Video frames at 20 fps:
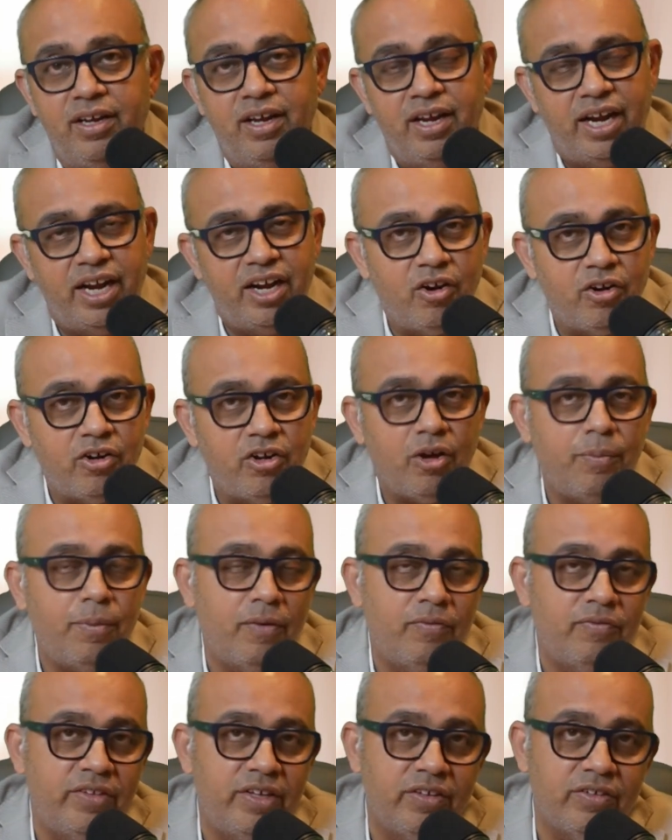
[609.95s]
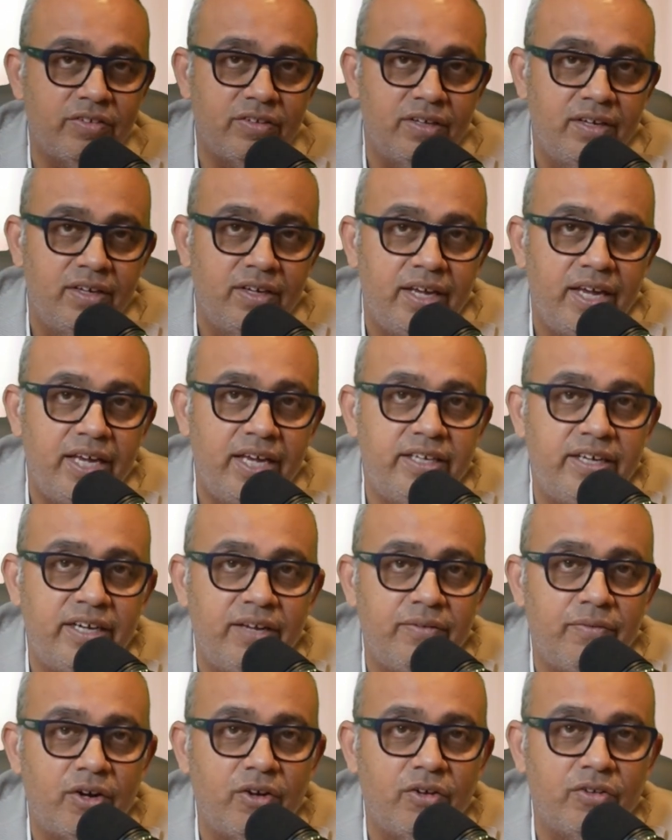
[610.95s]
And on top of this,
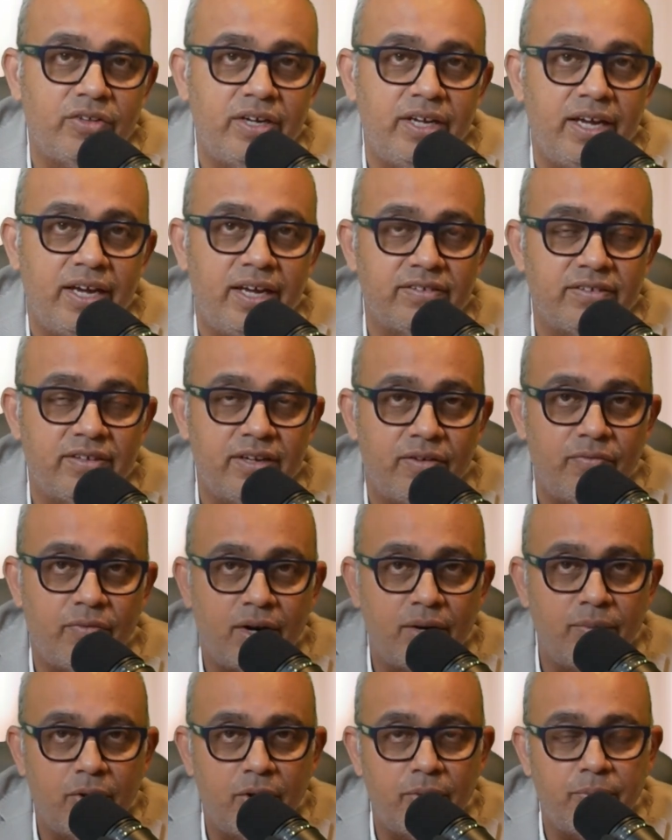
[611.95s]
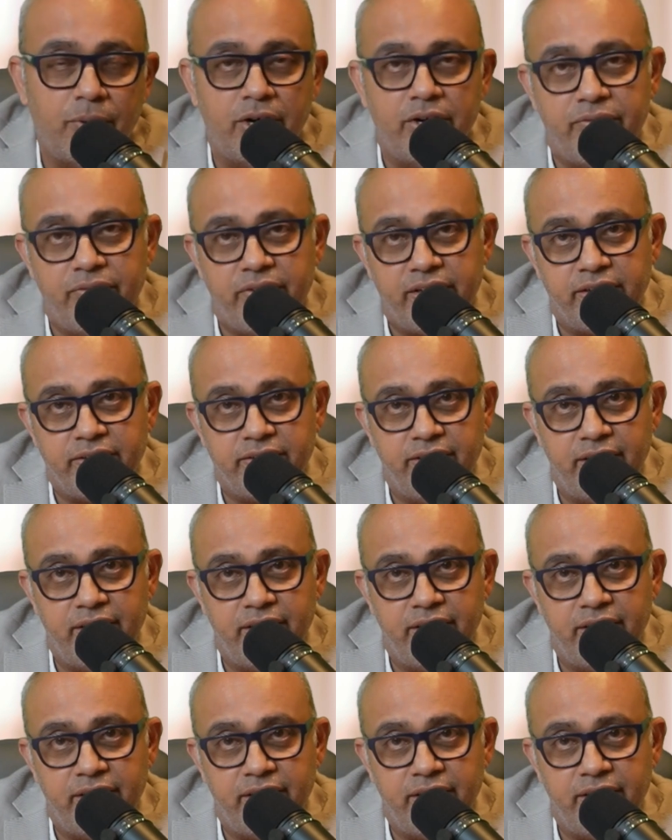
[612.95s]
AGT-103 has done one more modification.